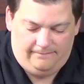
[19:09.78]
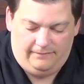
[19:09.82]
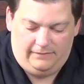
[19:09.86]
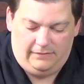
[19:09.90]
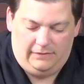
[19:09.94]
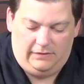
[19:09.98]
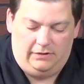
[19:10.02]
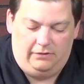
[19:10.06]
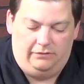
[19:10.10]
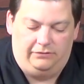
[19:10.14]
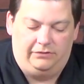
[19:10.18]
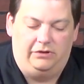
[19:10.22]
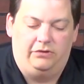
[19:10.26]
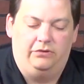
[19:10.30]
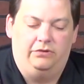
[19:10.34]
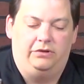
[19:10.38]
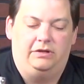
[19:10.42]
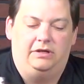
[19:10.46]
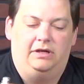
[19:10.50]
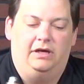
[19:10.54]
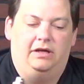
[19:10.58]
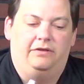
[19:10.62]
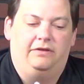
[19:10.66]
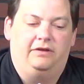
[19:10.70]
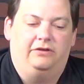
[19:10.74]
You see on the
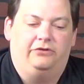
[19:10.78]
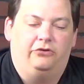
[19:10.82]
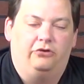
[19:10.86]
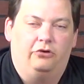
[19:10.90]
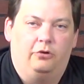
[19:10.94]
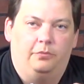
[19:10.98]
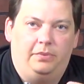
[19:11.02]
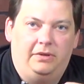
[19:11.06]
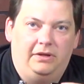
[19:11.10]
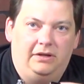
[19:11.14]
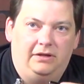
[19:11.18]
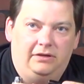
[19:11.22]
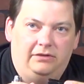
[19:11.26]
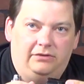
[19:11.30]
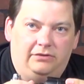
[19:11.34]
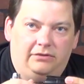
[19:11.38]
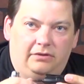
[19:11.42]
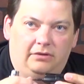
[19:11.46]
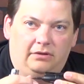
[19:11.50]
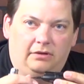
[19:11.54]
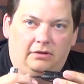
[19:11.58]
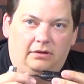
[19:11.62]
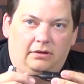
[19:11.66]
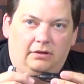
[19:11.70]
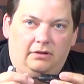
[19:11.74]
end this little piece,
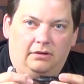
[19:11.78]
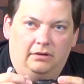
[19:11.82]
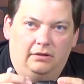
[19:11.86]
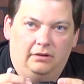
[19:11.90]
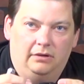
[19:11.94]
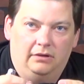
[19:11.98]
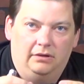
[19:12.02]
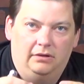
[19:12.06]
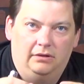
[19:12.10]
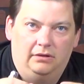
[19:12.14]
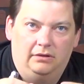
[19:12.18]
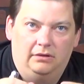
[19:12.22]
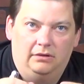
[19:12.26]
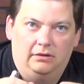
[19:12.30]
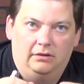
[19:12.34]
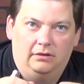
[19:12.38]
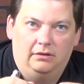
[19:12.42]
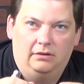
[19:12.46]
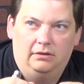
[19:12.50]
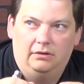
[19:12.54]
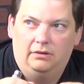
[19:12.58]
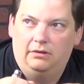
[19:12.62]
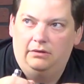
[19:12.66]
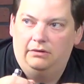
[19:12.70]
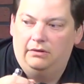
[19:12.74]
I
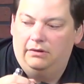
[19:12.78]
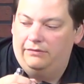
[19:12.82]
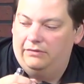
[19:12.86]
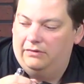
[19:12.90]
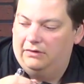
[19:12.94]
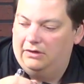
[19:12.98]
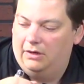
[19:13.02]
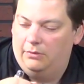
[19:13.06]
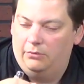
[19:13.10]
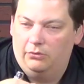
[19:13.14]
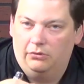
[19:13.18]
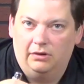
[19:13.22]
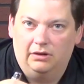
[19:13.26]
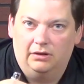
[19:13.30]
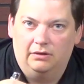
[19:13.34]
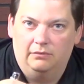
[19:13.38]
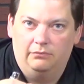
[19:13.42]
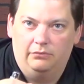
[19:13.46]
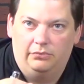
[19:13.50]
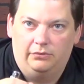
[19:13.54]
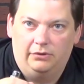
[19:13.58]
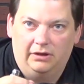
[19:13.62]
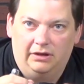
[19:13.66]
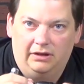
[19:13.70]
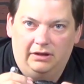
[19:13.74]
don't have a camera where I can
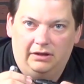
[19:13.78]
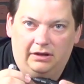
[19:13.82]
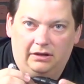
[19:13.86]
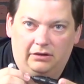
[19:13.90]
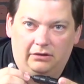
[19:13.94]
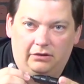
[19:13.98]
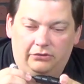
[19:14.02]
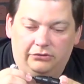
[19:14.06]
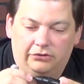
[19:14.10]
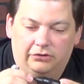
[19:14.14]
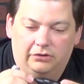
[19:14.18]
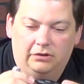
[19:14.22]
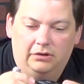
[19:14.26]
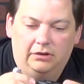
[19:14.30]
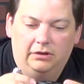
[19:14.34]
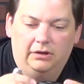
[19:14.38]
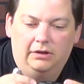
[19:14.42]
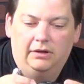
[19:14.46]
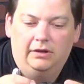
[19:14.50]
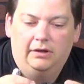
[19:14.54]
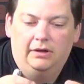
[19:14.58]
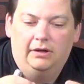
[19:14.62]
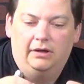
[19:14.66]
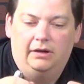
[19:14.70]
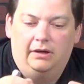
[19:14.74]
bring it any closer.
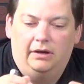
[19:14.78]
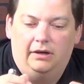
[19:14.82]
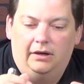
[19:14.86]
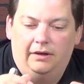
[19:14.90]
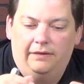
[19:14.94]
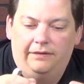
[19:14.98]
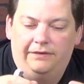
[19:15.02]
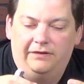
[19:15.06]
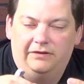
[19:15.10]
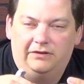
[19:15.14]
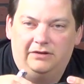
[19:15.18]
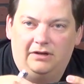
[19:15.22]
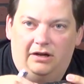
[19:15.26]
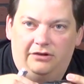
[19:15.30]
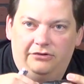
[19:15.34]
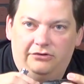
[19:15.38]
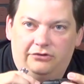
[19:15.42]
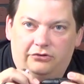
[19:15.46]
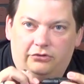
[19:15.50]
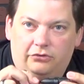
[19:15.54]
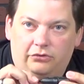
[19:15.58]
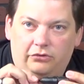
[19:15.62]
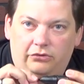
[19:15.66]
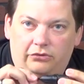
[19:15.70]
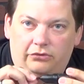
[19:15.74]
This
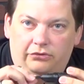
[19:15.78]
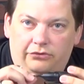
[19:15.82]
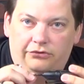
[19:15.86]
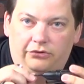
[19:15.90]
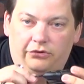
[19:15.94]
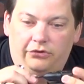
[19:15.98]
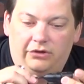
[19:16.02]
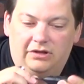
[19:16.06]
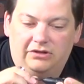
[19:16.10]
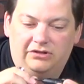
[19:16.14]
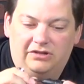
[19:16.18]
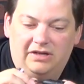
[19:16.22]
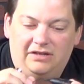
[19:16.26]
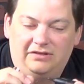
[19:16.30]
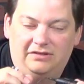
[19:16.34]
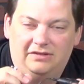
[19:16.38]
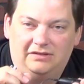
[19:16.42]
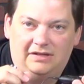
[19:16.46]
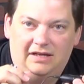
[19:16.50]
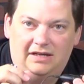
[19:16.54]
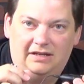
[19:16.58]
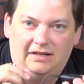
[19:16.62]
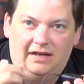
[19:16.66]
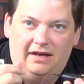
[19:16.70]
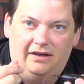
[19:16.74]
unscrews, so you can change this
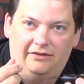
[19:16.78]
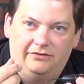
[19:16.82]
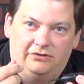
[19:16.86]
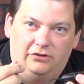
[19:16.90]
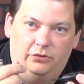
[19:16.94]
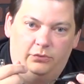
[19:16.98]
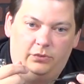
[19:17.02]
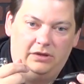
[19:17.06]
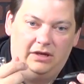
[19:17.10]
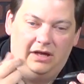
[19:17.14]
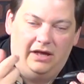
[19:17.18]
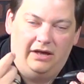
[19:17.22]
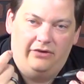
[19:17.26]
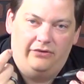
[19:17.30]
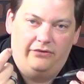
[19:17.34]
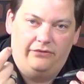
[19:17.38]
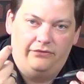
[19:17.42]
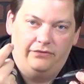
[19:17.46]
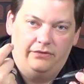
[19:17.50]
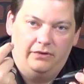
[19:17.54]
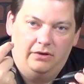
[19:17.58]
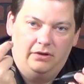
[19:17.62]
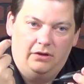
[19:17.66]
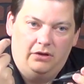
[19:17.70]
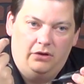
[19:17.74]
end out. So we
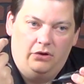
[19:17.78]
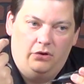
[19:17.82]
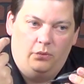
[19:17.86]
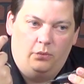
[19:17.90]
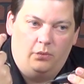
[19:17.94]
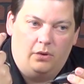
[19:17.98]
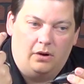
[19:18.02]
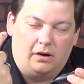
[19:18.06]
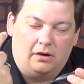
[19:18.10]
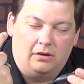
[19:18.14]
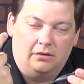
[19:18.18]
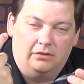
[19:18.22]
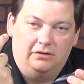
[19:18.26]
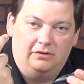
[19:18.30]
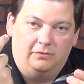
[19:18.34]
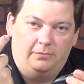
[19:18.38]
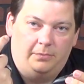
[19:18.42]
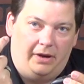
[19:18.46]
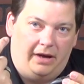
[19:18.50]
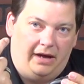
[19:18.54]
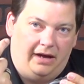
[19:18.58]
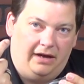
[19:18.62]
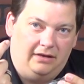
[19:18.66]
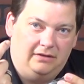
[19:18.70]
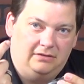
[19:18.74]
have wireless
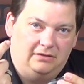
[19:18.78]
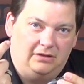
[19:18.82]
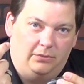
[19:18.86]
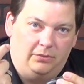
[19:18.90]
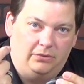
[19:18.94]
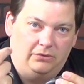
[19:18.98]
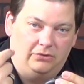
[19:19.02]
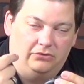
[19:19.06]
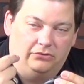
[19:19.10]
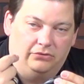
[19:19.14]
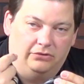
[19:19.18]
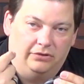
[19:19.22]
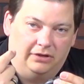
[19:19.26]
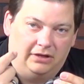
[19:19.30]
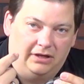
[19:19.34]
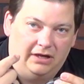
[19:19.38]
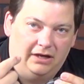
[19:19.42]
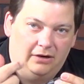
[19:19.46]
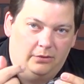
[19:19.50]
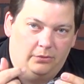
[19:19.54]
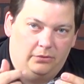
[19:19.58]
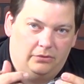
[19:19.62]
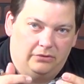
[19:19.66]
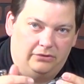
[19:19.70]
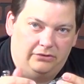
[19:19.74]
packs that we use on the
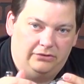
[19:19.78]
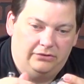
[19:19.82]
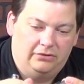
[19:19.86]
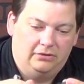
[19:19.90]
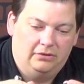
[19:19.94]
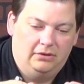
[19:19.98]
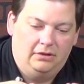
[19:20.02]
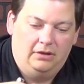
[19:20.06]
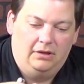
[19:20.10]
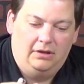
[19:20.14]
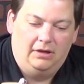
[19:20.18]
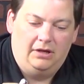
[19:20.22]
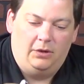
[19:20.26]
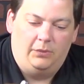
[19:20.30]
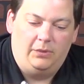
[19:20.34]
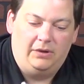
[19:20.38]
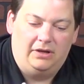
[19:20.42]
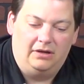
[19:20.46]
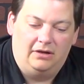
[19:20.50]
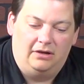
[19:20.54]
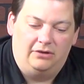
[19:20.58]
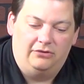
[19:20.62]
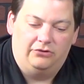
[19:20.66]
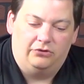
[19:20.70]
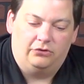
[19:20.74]
cameras. We can
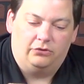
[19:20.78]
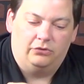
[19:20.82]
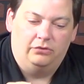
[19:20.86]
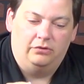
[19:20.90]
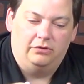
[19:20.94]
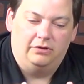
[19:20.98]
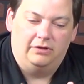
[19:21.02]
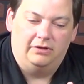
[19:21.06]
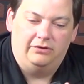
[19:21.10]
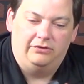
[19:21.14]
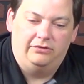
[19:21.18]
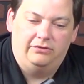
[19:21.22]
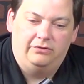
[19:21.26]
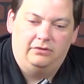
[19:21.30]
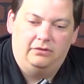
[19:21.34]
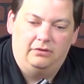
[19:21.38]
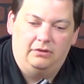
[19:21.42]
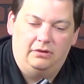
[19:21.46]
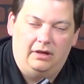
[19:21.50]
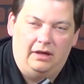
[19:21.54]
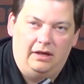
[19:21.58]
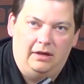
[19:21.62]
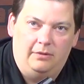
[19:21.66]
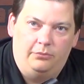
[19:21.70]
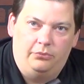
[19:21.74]
unscrew this
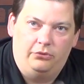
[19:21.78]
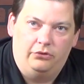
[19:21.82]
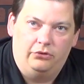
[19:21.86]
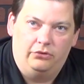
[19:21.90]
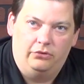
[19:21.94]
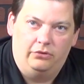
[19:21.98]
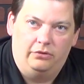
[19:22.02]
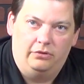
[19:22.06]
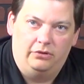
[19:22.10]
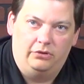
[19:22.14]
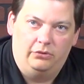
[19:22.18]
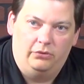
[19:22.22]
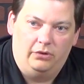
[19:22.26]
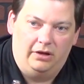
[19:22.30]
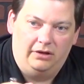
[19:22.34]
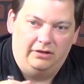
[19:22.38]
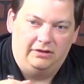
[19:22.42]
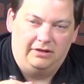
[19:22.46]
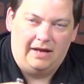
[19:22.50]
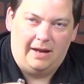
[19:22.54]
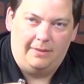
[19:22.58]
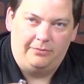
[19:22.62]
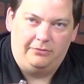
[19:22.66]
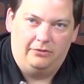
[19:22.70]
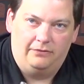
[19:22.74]
and put on an
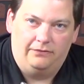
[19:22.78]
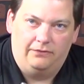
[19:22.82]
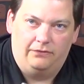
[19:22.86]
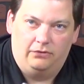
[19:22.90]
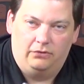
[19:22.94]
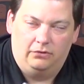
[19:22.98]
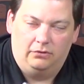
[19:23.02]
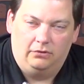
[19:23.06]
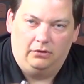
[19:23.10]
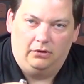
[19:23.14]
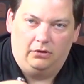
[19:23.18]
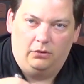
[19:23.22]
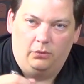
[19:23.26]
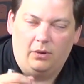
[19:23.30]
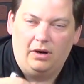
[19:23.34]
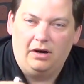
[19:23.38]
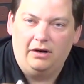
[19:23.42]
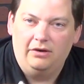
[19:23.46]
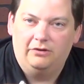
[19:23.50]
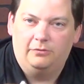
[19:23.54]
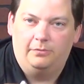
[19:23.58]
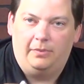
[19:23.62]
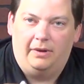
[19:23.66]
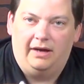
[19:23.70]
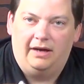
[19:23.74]
adapter for our
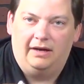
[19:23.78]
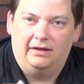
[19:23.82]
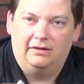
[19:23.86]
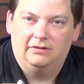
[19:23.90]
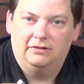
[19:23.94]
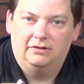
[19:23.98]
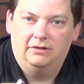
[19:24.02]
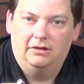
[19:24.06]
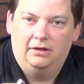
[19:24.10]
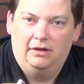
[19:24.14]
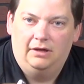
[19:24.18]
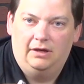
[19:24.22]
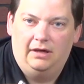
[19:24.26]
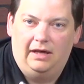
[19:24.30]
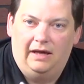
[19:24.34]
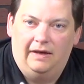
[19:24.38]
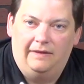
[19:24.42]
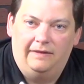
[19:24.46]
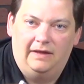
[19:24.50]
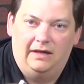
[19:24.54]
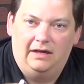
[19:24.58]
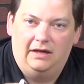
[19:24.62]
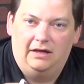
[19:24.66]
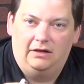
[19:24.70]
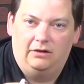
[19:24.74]
wireless packs. And
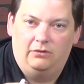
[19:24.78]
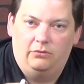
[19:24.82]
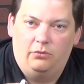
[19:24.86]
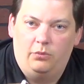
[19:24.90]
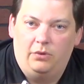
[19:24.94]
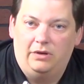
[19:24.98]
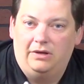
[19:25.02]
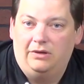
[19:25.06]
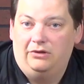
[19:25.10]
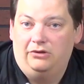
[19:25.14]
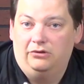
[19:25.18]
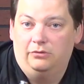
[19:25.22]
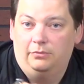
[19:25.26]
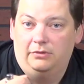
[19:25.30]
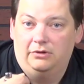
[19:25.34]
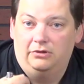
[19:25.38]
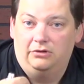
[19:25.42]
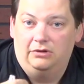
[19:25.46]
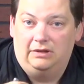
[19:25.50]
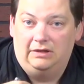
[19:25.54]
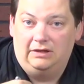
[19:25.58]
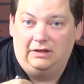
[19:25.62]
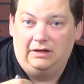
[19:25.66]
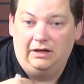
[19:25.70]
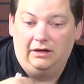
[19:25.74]
then when we use them
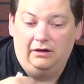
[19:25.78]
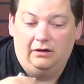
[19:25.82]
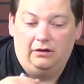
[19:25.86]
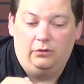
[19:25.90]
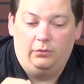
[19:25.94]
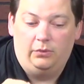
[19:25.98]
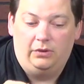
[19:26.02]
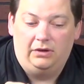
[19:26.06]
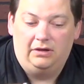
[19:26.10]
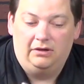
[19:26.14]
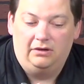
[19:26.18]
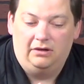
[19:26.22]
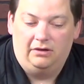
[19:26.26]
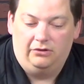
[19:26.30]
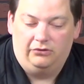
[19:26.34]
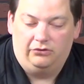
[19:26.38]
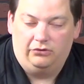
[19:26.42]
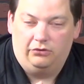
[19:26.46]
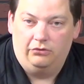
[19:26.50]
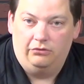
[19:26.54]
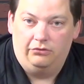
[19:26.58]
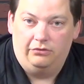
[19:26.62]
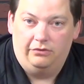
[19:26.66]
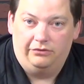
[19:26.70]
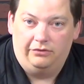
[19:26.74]
in here, we can
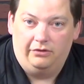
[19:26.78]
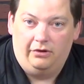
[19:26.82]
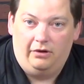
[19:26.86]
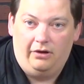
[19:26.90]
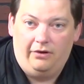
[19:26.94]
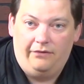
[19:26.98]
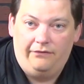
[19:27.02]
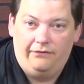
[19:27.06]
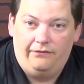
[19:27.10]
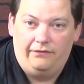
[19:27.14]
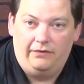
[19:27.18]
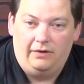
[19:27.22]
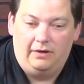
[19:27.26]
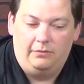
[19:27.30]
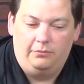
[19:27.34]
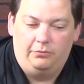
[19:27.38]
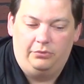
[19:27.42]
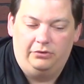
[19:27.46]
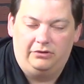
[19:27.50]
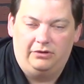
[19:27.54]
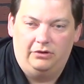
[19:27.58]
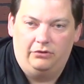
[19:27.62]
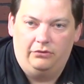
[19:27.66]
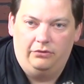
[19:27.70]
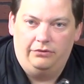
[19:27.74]
screw this off and
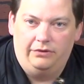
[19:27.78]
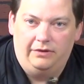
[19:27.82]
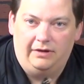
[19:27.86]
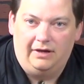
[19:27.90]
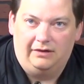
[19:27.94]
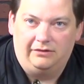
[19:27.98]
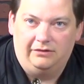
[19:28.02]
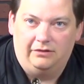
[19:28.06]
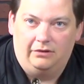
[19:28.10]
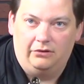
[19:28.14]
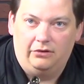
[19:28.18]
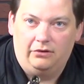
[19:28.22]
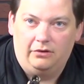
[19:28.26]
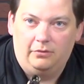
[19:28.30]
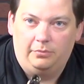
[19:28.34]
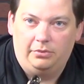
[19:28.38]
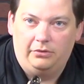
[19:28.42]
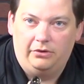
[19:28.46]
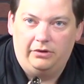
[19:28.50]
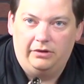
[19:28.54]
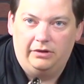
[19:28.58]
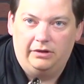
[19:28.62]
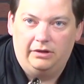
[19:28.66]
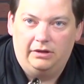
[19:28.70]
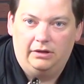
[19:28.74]
put them on the XLR
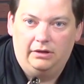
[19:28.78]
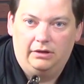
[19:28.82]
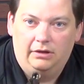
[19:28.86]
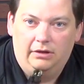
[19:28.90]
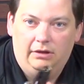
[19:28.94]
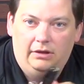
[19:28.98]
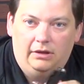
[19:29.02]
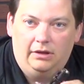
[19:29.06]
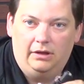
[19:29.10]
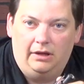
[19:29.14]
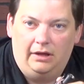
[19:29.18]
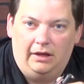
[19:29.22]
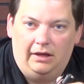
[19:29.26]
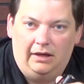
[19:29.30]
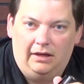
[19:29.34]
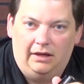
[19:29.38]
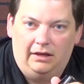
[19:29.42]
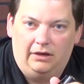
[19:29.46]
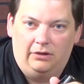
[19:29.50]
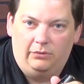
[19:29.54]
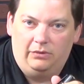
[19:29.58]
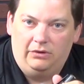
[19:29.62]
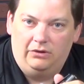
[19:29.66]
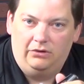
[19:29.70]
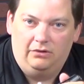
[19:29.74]
plug,
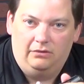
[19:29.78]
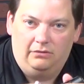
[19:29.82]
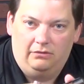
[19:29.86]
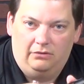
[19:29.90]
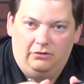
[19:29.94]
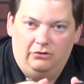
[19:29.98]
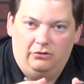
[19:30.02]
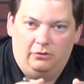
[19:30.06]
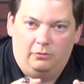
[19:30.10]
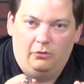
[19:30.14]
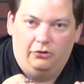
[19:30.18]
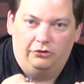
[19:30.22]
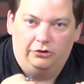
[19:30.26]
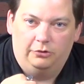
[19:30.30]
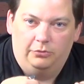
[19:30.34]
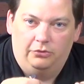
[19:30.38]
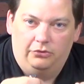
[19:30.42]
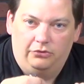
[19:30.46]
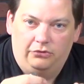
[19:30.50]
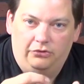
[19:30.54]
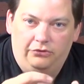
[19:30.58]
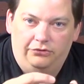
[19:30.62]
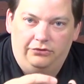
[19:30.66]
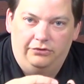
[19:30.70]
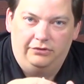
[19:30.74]
and we multiple
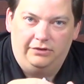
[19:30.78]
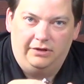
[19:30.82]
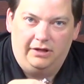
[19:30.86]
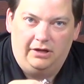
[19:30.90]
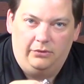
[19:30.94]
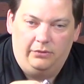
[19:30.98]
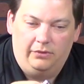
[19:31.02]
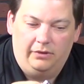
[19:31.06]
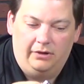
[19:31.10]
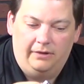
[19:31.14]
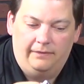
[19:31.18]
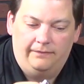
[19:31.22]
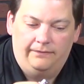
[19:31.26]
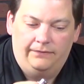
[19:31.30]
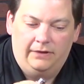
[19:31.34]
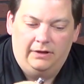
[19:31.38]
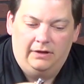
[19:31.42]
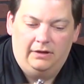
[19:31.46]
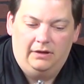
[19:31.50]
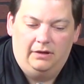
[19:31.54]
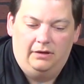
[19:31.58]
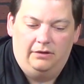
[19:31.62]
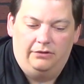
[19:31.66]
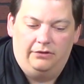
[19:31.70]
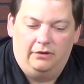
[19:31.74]
uses that way.
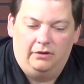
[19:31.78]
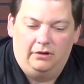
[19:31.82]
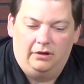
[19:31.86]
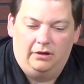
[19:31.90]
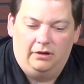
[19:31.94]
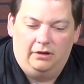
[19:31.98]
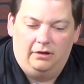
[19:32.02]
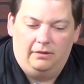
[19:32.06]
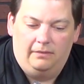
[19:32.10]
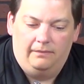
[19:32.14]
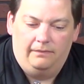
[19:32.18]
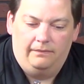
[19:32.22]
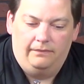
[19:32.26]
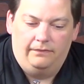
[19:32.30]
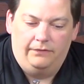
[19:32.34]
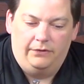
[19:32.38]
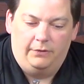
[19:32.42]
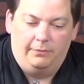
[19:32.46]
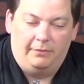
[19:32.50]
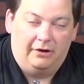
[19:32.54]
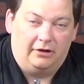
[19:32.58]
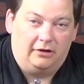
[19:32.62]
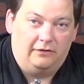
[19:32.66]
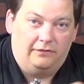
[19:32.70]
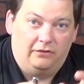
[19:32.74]
The
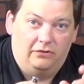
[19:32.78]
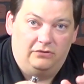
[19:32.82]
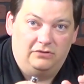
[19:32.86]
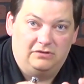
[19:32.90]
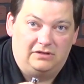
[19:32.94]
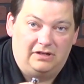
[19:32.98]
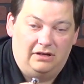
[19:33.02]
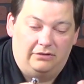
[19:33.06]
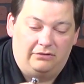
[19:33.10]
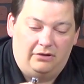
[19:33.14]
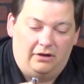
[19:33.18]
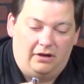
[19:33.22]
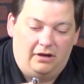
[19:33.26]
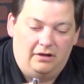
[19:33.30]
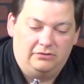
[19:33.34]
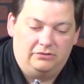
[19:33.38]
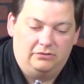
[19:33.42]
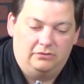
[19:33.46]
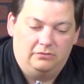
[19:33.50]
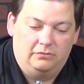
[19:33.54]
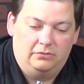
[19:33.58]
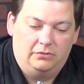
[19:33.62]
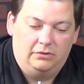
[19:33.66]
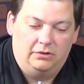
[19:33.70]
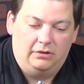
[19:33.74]
microphones sound
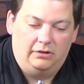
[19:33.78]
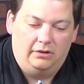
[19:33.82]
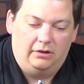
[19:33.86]
awesome.